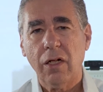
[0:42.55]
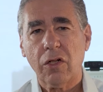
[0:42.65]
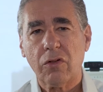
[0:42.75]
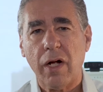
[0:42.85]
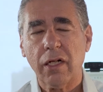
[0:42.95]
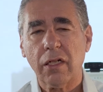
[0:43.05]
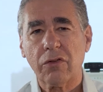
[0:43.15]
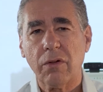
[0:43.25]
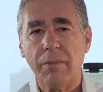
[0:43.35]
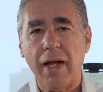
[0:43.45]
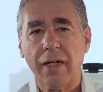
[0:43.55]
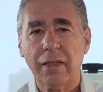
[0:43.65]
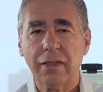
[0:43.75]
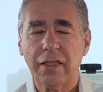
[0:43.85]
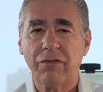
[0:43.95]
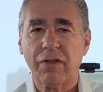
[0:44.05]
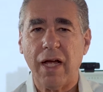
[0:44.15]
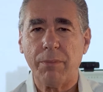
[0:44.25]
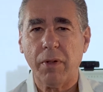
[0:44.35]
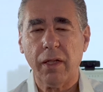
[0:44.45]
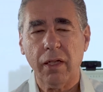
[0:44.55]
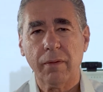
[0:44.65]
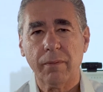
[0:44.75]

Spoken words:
chronic traumatic encephalopathy.